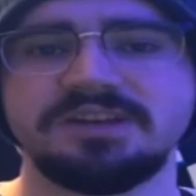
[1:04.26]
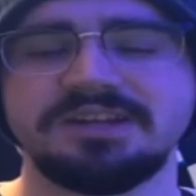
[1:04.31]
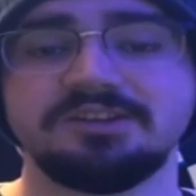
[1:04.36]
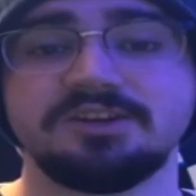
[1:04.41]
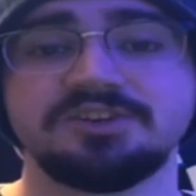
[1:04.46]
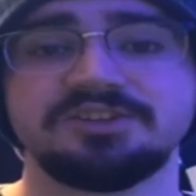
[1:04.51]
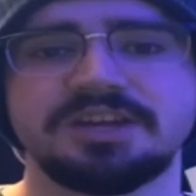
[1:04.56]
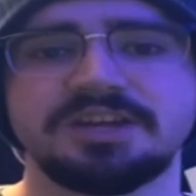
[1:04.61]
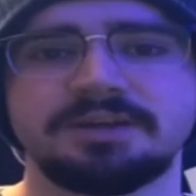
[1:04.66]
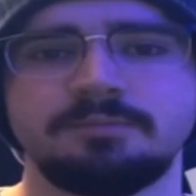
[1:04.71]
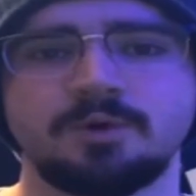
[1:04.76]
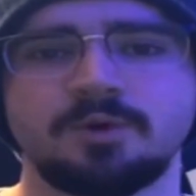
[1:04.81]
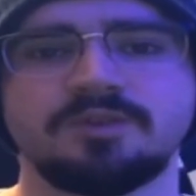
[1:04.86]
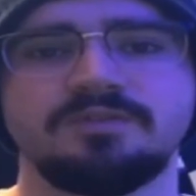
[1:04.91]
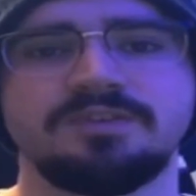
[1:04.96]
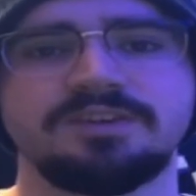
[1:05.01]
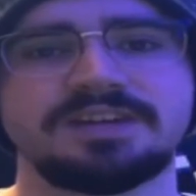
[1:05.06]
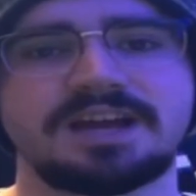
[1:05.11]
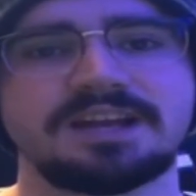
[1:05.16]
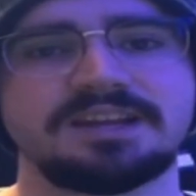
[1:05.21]
looks like more
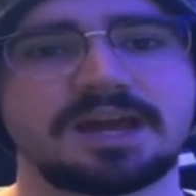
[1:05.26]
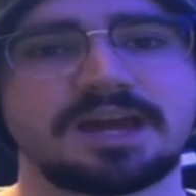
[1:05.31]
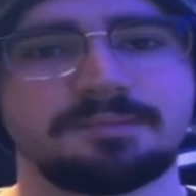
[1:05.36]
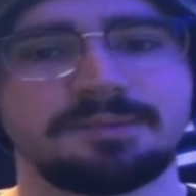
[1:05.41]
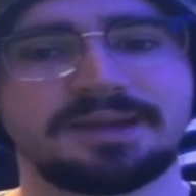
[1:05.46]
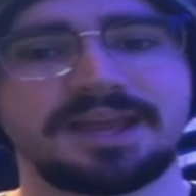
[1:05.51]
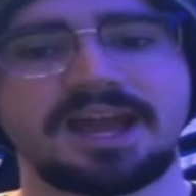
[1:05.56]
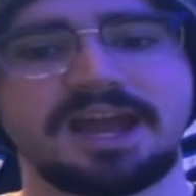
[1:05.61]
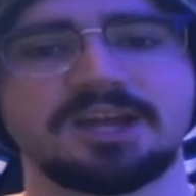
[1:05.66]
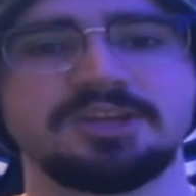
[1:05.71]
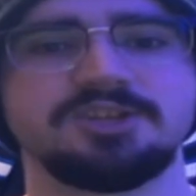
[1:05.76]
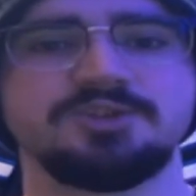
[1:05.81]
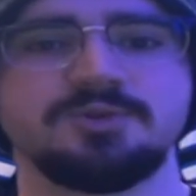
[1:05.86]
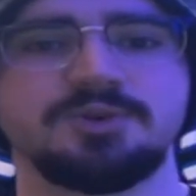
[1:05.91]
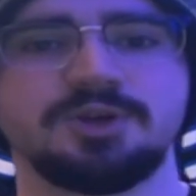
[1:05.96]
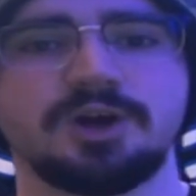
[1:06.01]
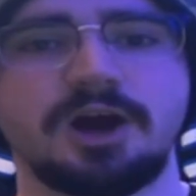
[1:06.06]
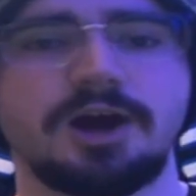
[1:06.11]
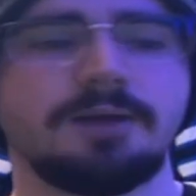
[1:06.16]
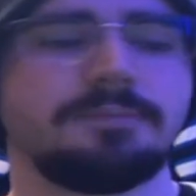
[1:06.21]
of a dynamic Andrew
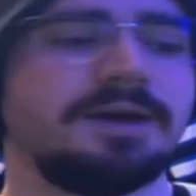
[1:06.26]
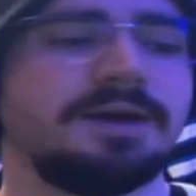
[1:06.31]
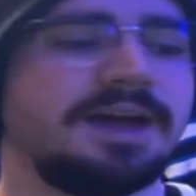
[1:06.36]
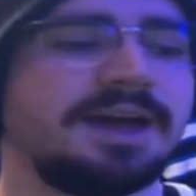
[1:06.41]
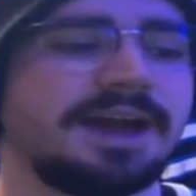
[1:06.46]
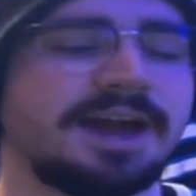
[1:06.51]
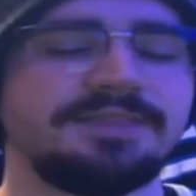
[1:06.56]
Kopp,